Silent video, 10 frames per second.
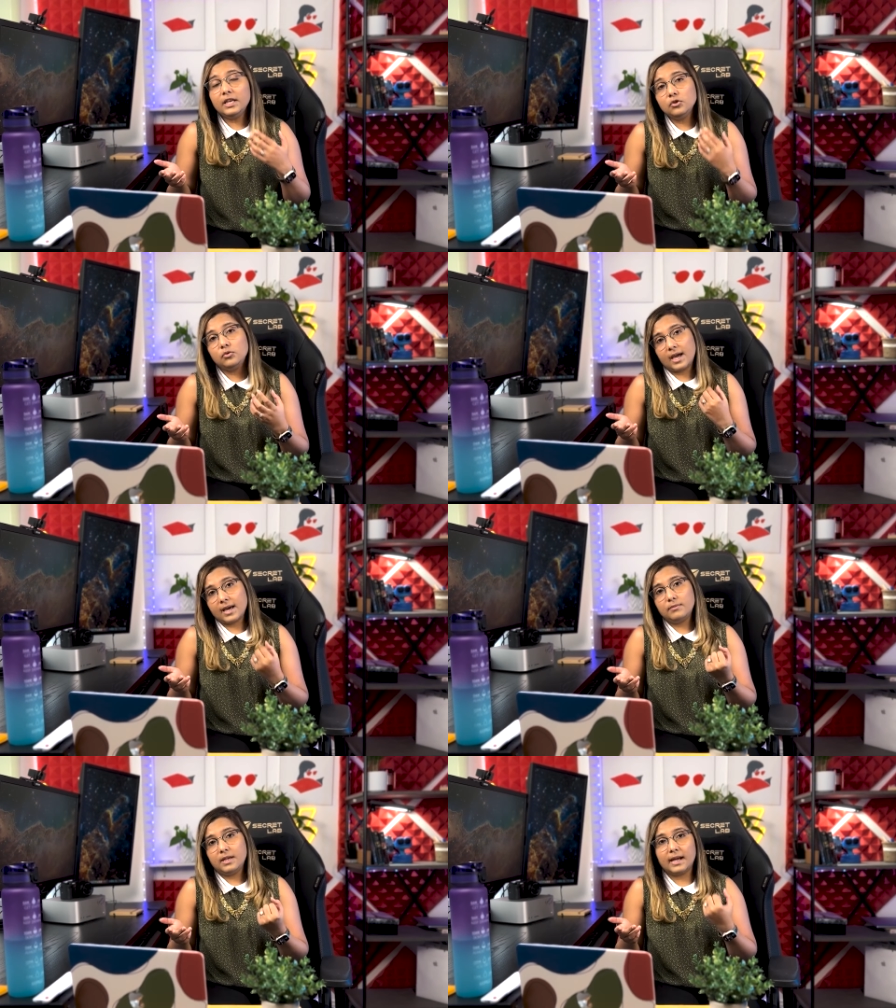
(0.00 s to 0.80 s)
you
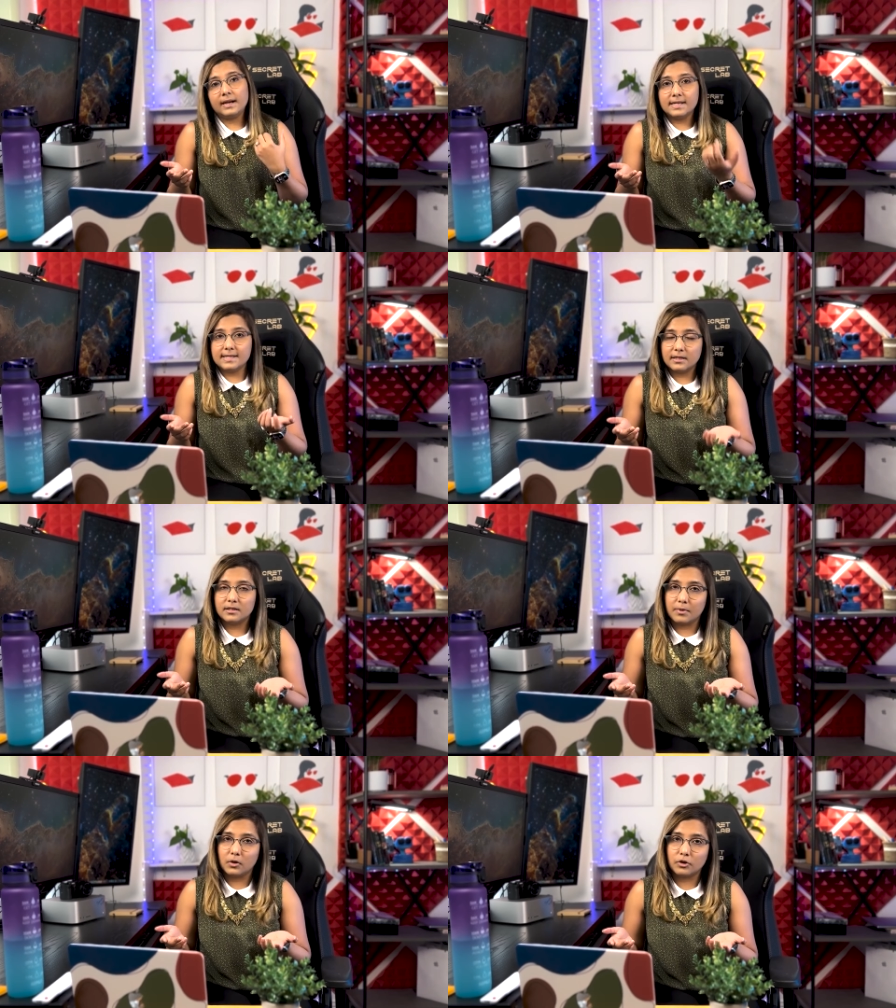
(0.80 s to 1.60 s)
can make a decent
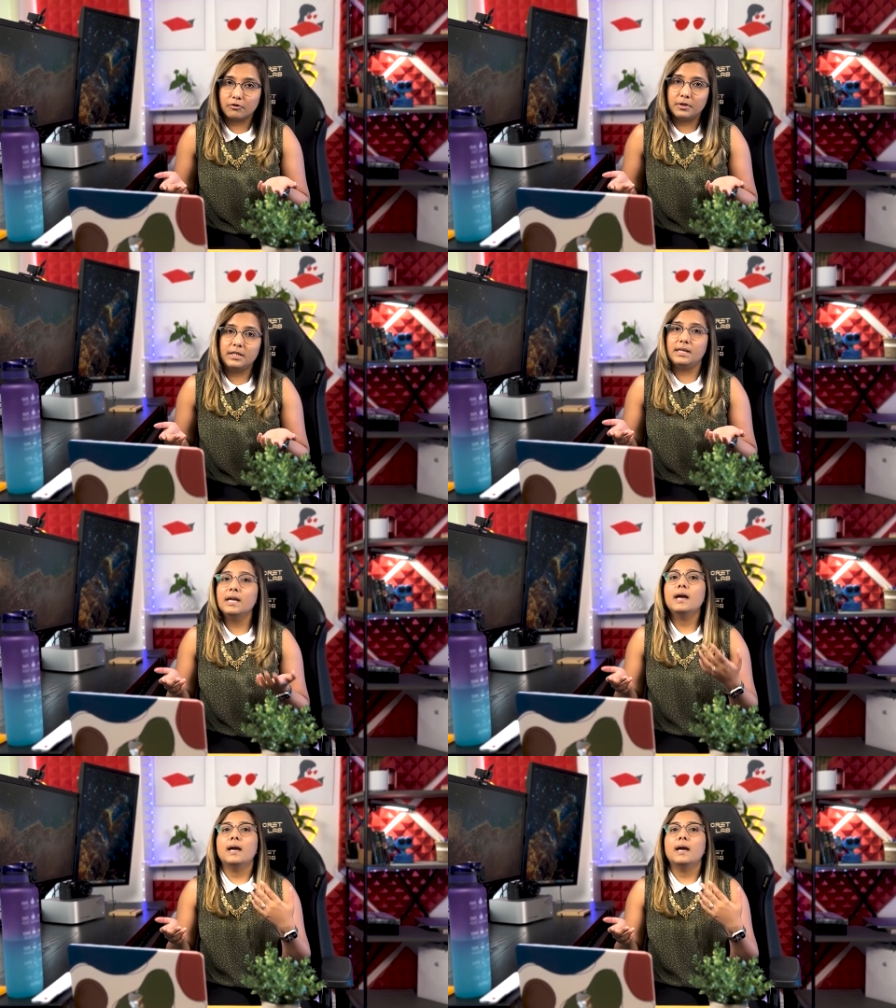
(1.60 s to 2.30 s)
amount of money